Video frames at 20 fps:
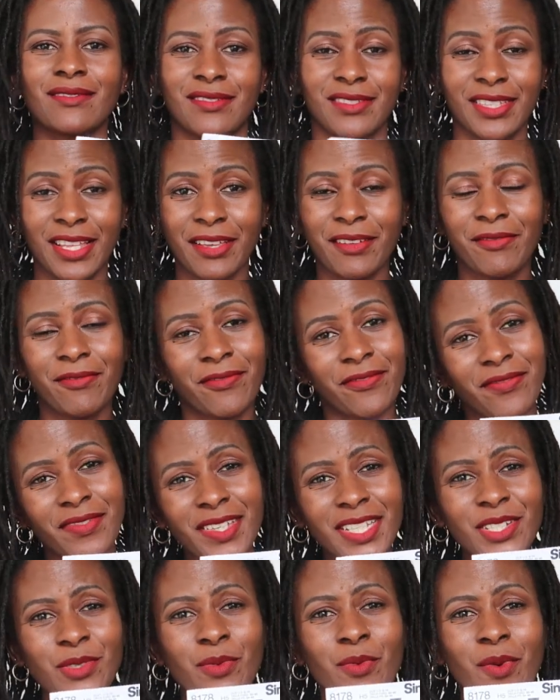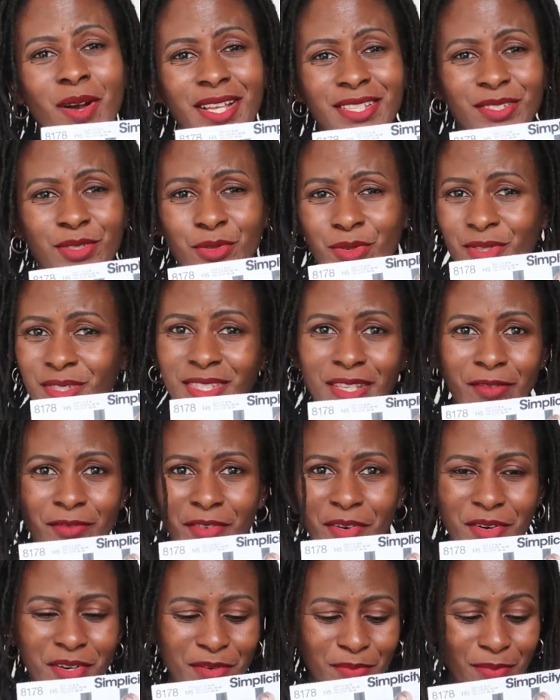the fit was not the
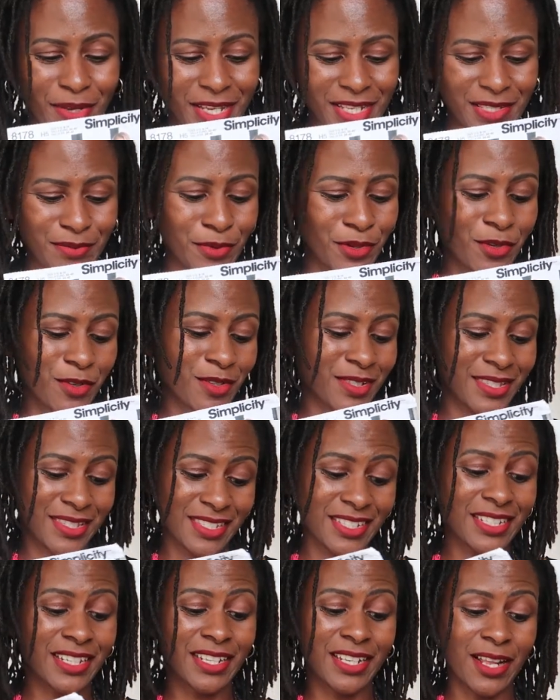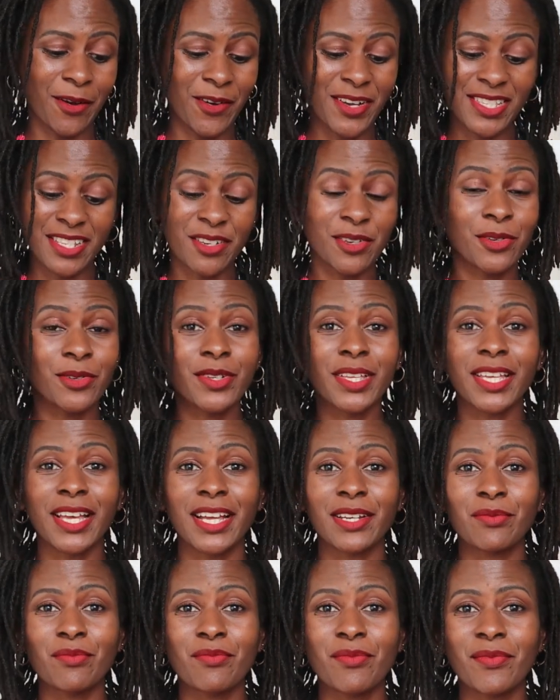very best because still i wasn't looking
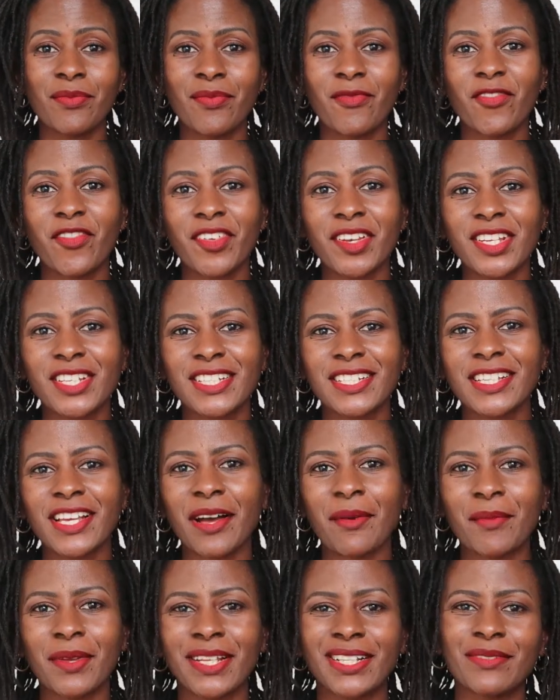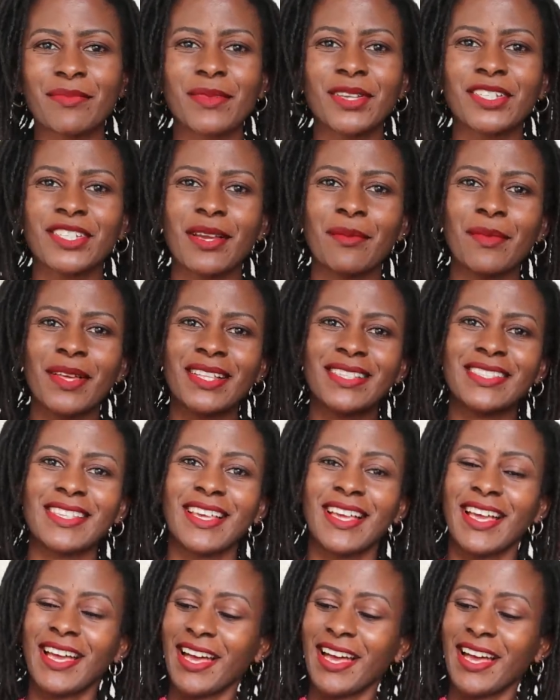at finished garment measurements